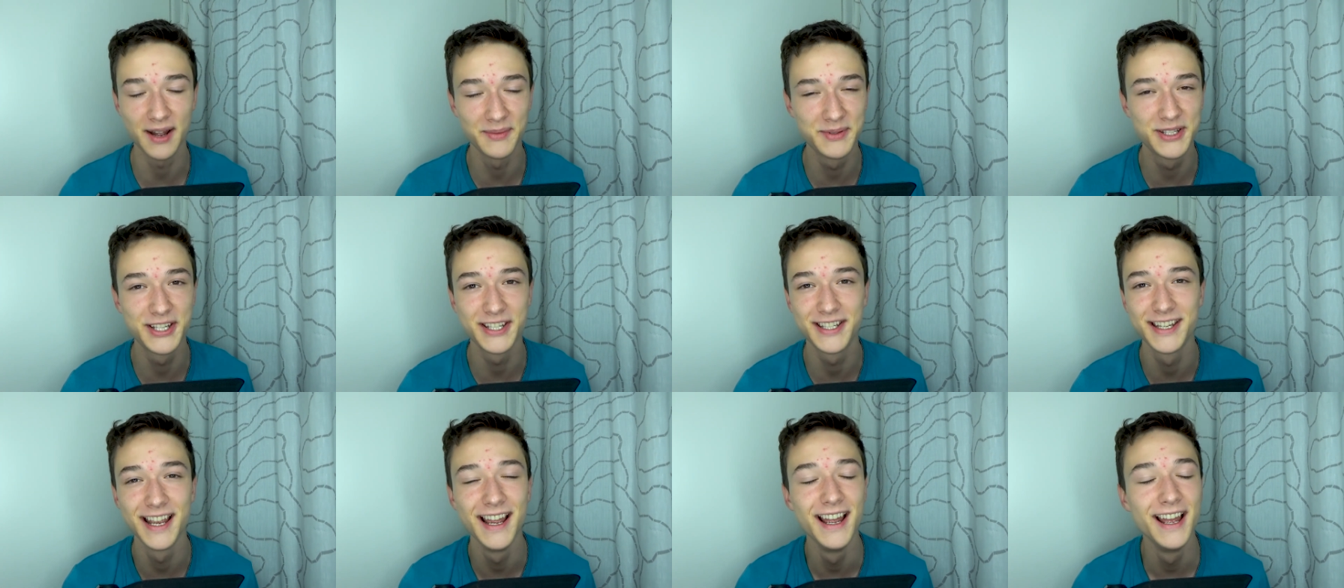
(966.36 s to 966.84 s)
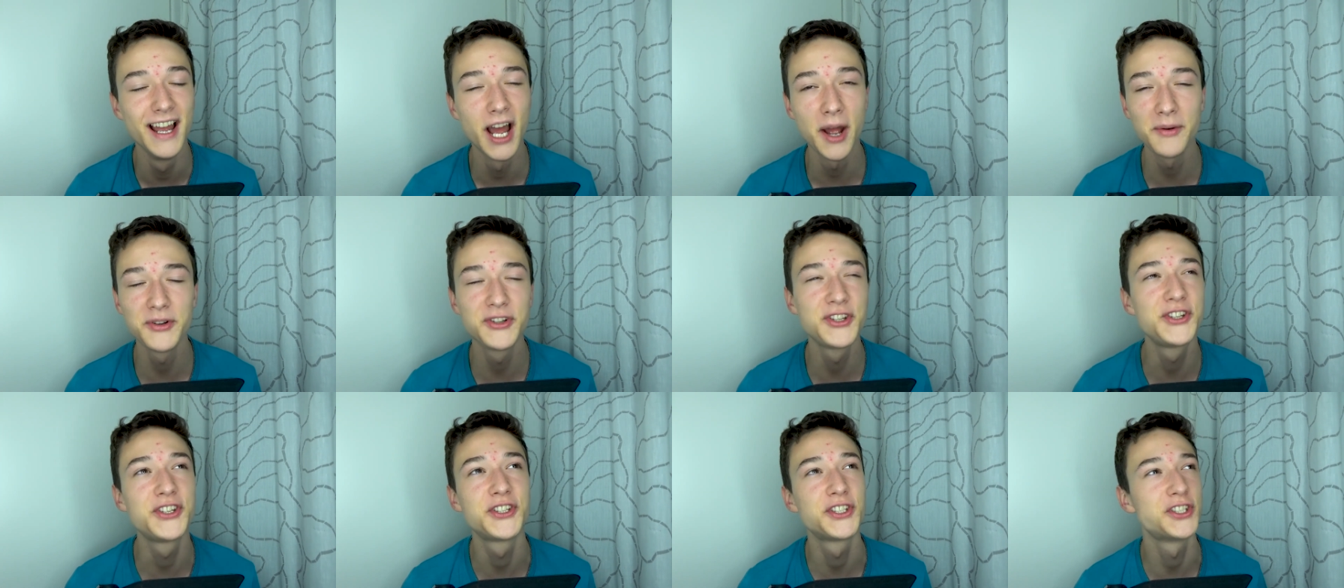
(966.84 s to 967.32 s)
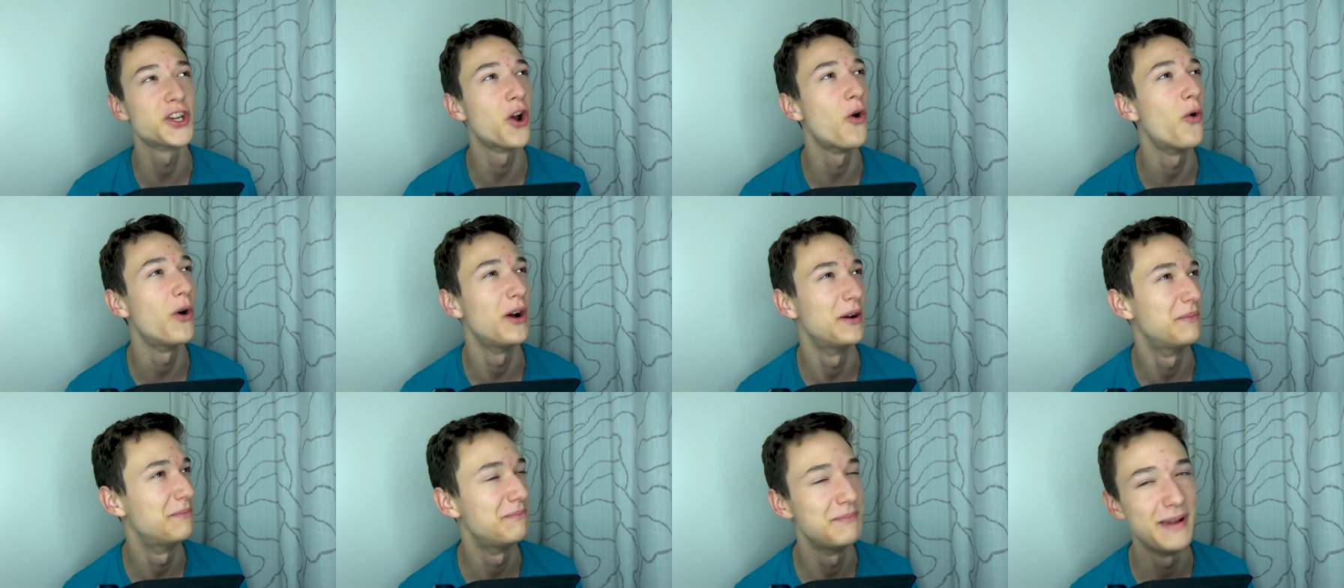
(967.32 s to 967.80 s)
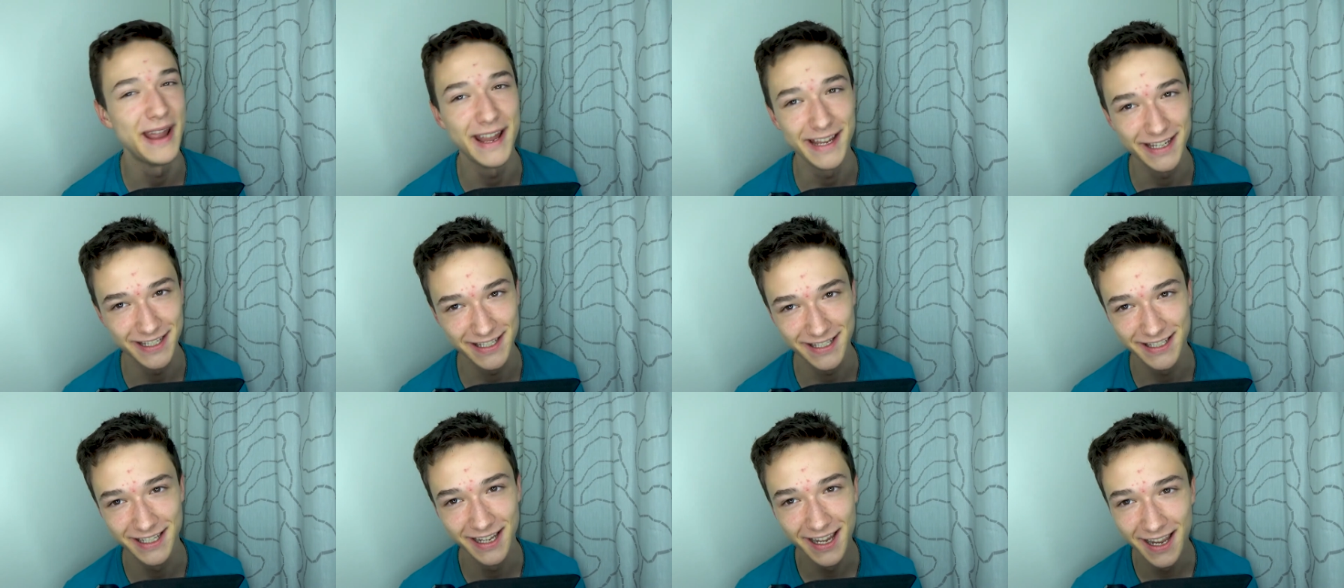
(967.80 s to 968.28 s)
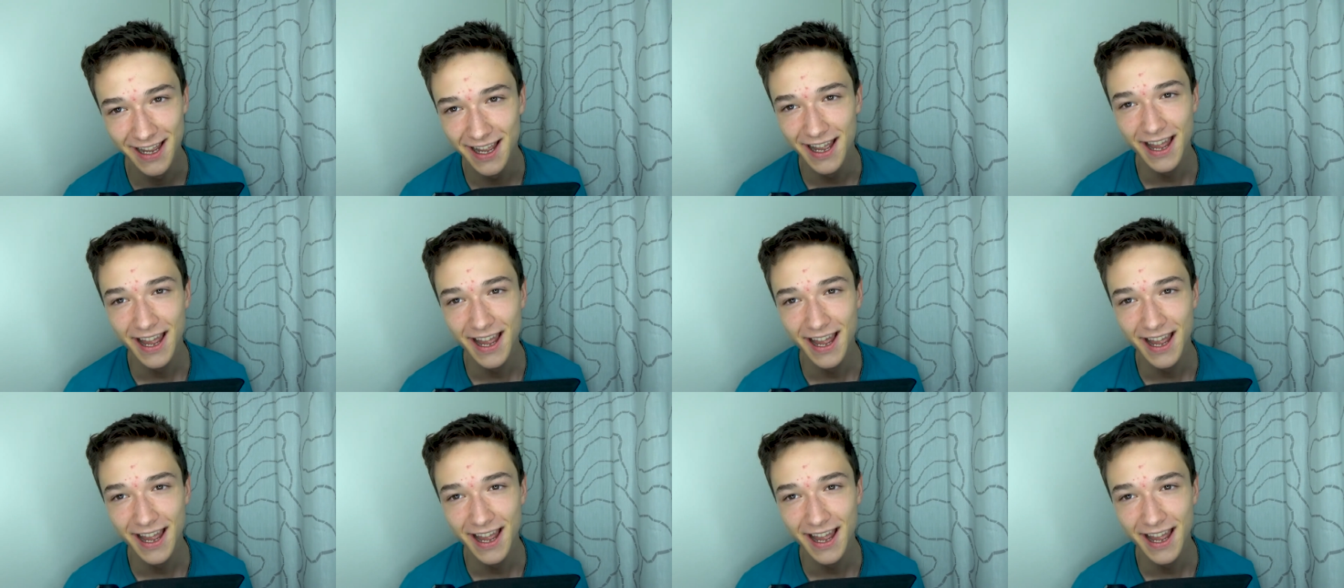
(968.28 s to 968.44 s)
I'm just I'm just so amazed.